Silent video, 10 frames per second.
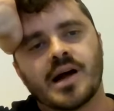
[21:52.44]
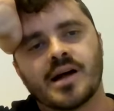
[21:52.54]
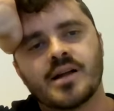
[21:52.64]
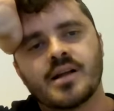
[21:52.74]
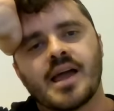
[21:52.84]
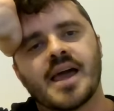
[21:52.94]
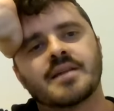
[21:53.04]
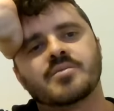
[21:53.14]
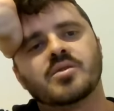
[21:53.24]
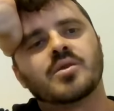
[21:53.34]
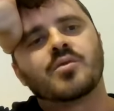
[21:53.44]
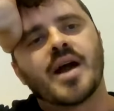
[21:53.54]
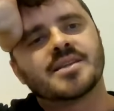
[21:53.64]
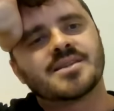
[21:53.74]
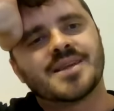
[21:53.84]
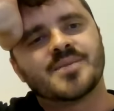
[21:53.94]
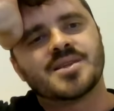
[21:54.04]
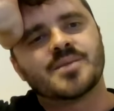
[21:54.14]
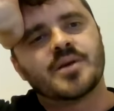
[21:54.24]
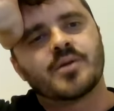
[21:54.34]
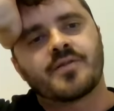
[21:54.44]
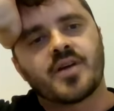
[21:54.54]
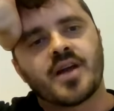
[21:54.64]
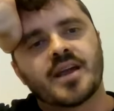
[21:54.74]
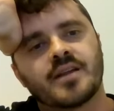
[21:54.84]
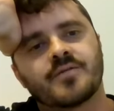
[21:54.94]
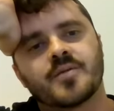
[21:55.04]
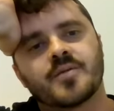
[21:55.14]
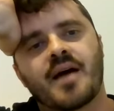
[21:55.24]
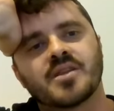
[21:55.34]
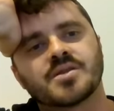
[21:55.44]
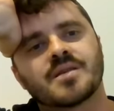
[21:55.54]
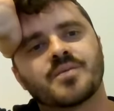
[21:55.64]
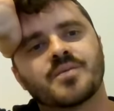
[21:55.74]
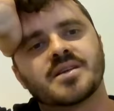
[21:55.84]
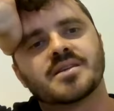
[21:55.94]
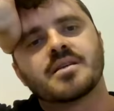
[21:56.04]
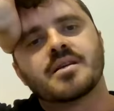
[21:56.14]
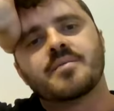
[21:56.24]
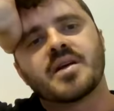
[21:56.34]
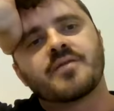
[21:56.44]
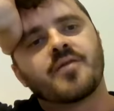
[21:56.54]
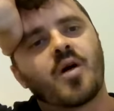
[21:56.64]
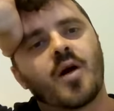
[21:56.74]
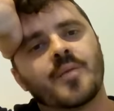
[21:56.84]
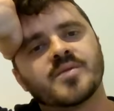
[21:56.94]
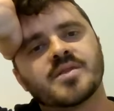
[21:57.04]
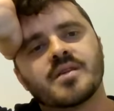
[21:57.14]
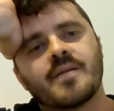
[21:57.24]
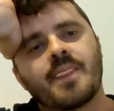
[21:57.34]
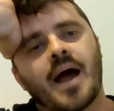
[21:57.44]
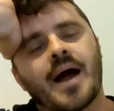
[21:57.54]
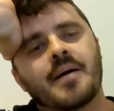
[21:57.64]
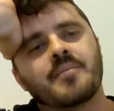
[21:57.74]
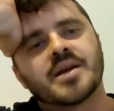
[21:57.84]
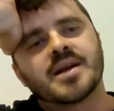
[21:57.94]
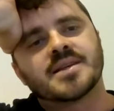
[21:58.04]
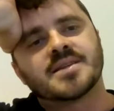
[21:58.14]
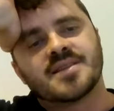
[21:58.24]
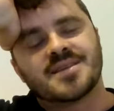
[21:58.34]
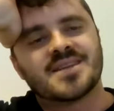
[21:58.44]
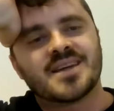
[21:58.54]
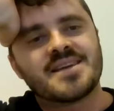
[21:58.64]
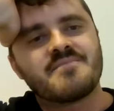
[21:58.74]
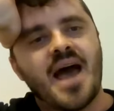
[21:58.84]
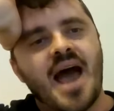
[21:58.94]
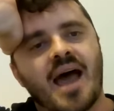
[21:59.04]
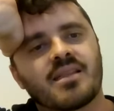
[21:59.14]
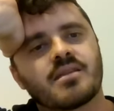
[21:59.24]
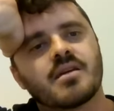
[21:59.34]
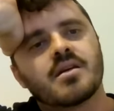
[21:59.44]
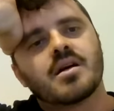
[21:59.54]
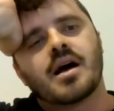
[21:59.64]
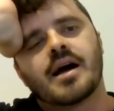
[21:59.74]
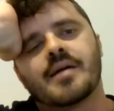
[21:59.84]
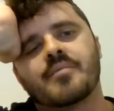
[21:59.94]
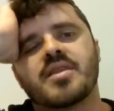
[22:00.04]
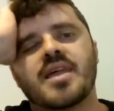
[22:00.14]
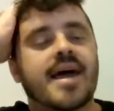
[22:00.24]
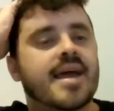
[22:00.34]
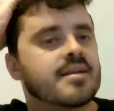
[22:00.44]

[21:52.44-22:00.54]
And Blue and White seems to be refrained from having those committees being formed because of this sticky math that if the